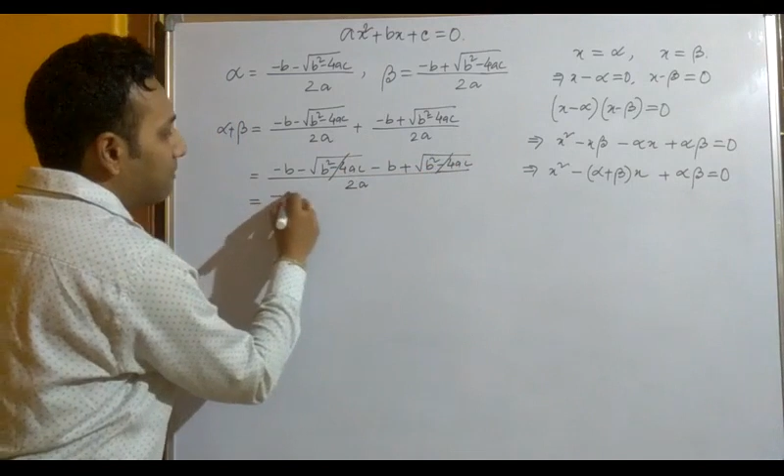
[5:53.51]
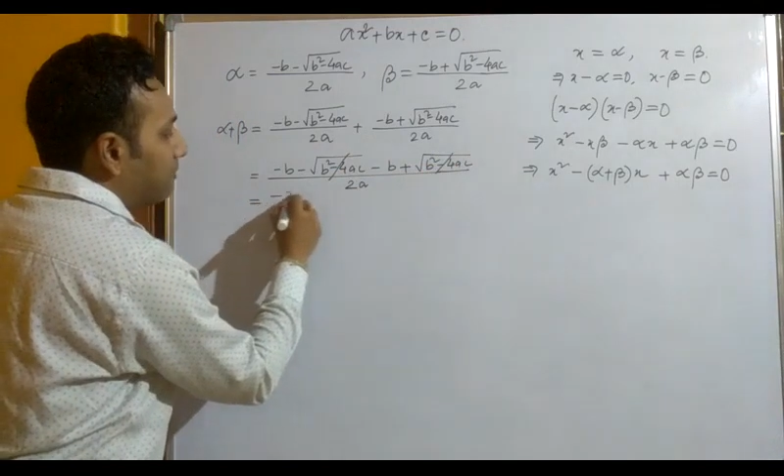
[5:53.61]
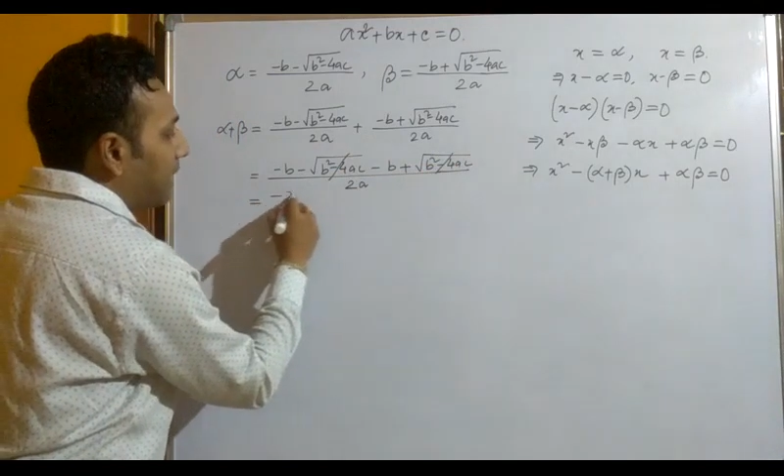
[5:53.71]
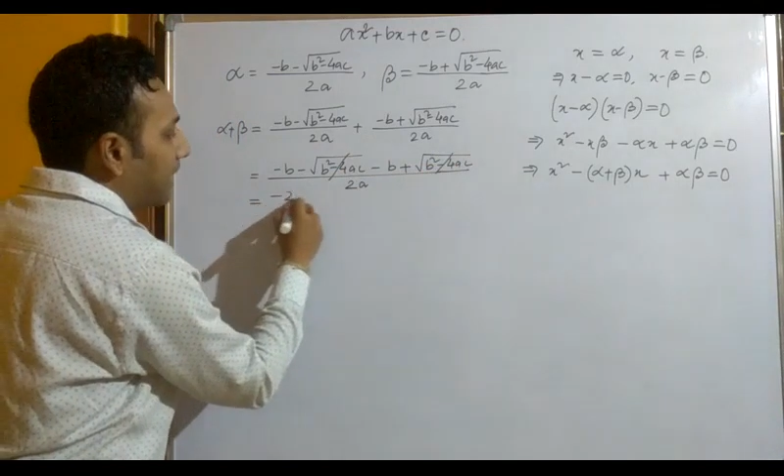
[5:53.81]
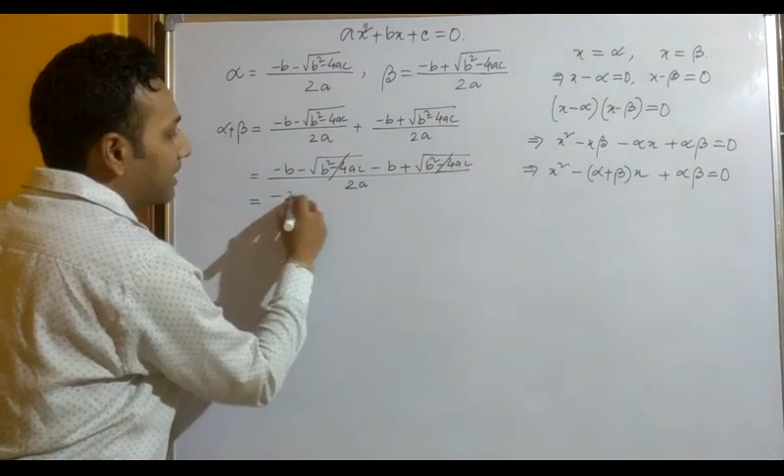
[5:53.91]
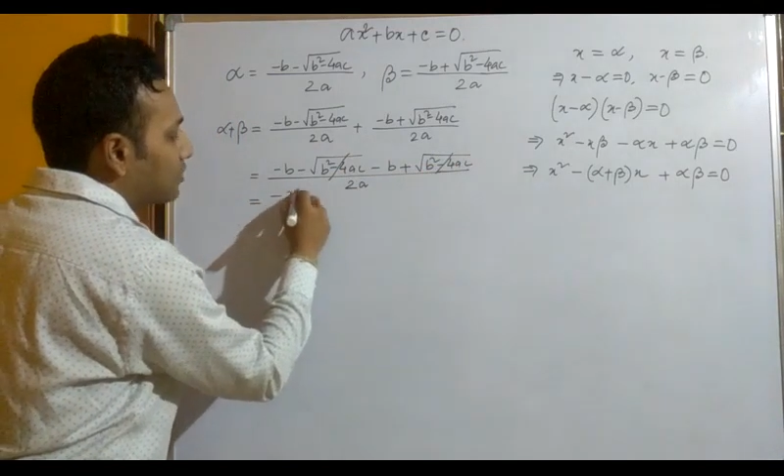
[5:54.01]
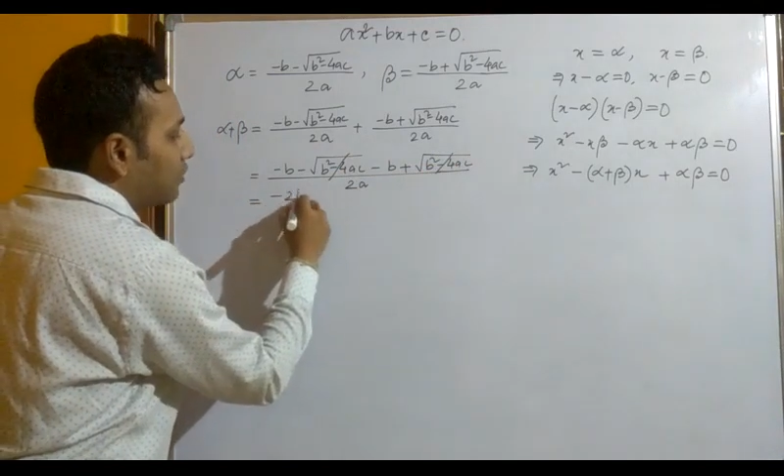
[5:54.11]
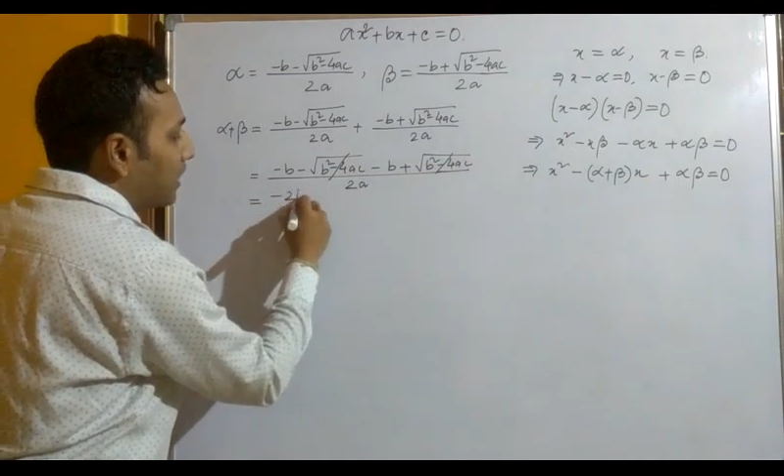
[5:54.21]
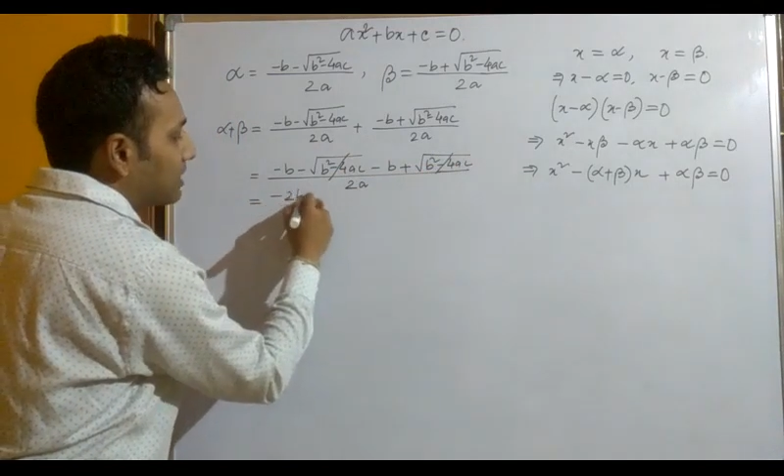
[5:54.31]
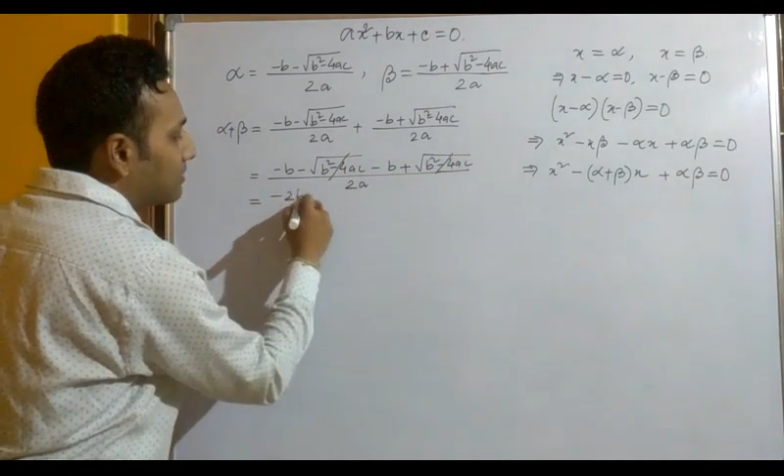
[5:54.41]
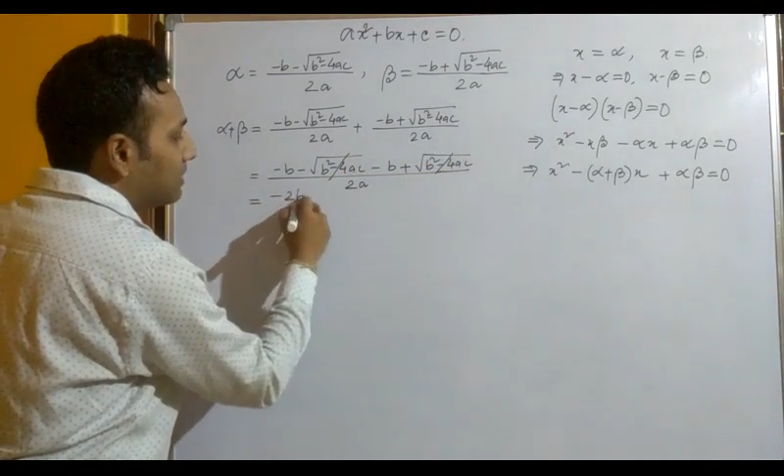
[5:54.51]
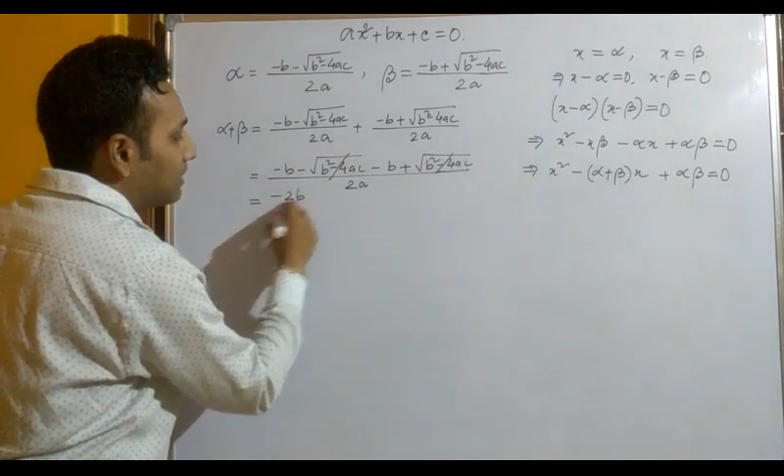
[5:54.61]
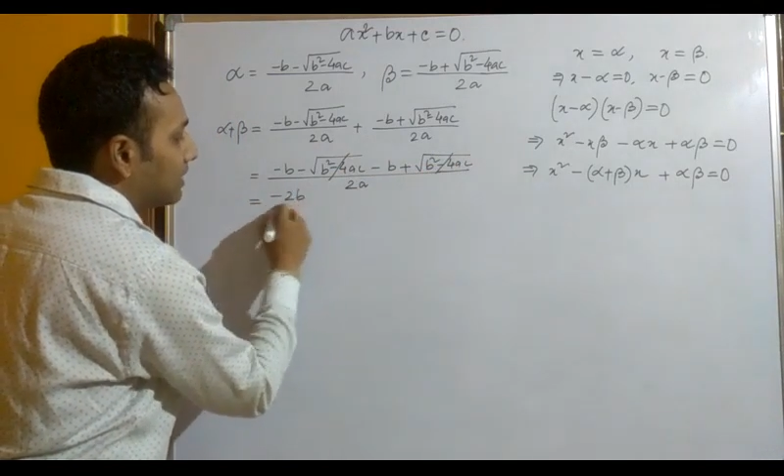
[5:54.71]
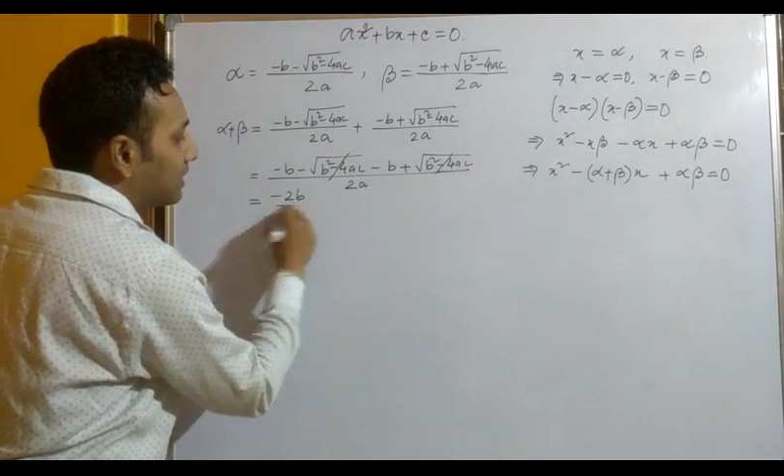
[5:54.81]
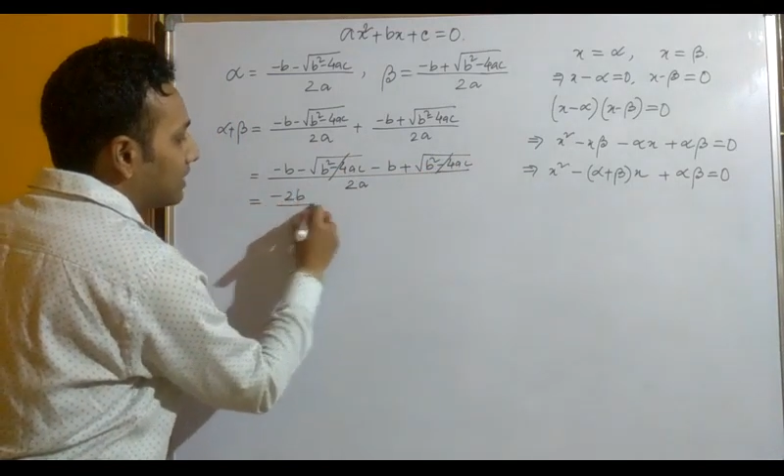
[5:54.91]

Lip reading: minus twice b